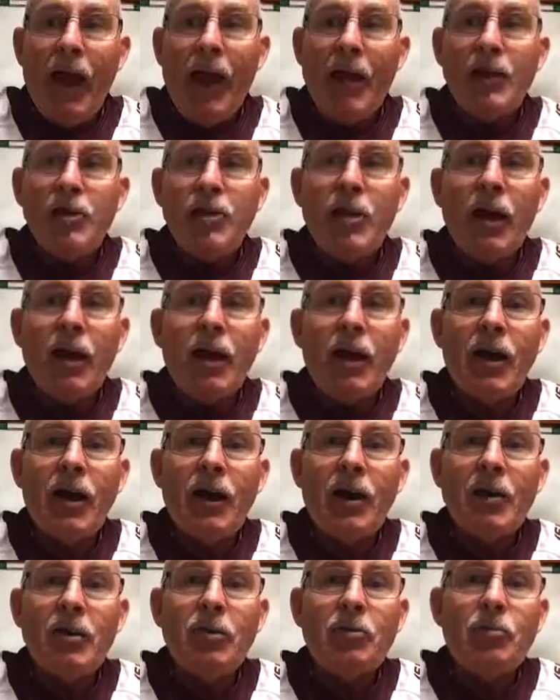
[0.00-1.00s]
And
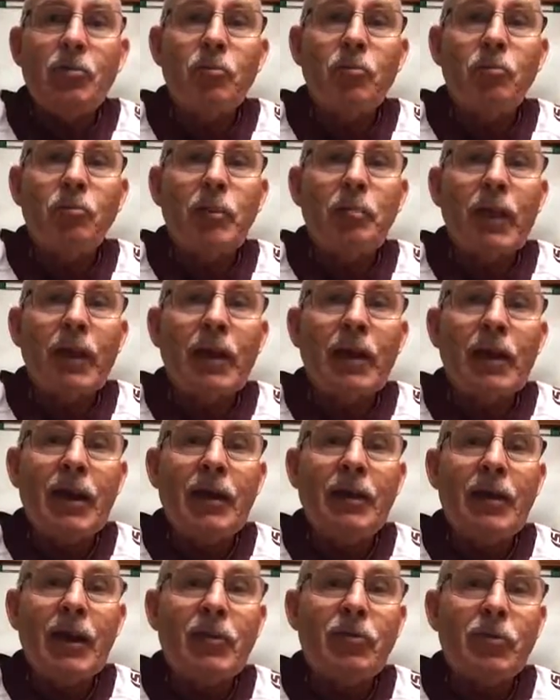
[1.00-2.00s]
be back
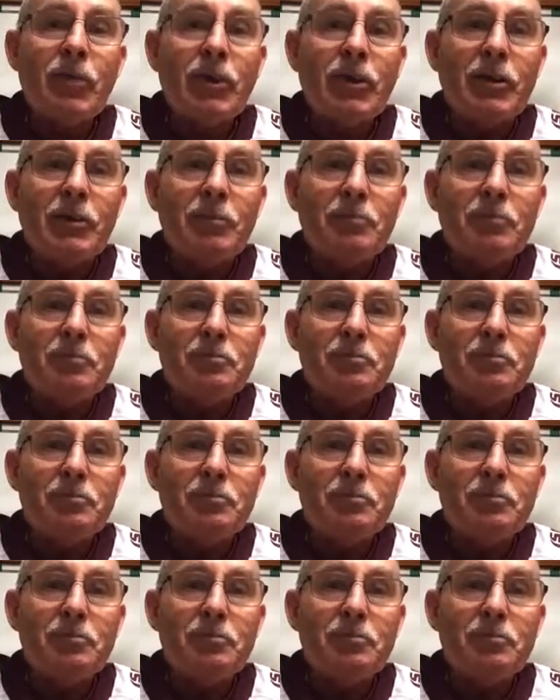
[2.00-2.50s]
again next week.